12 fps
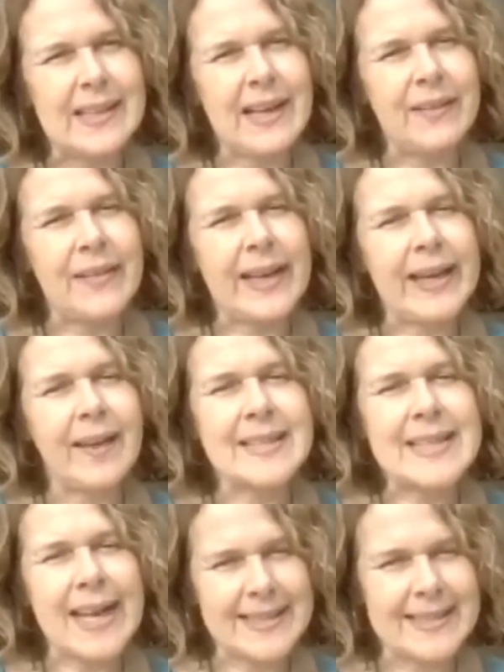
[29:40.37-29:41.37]
and then
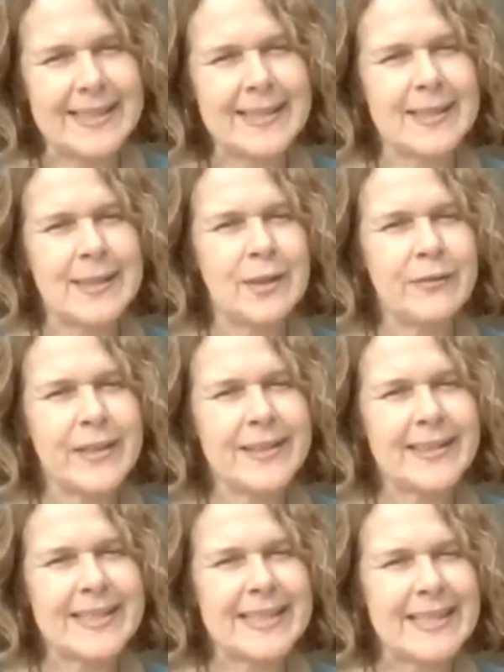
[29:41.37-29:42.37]
going to Essex
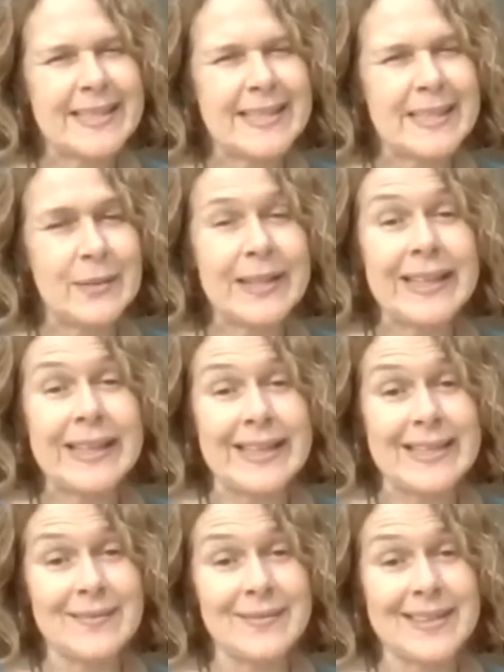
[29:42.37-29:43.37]
University to do
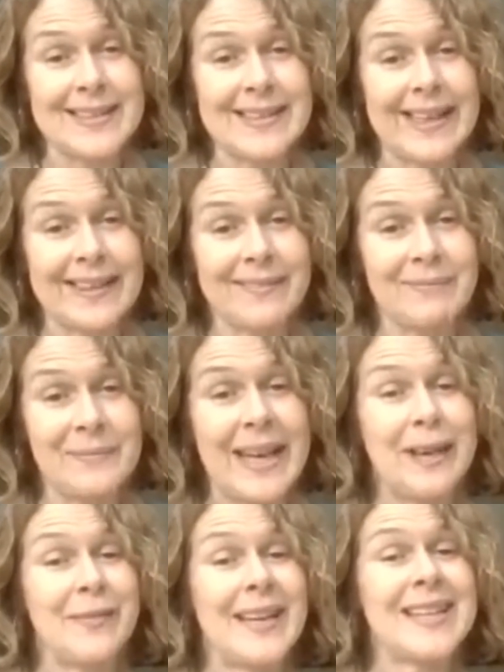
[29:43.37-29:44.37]
English was like a big
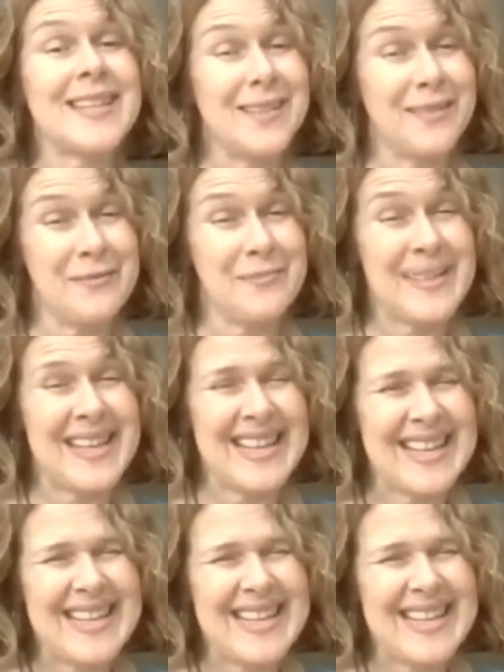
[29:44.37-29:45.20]
adventure for me.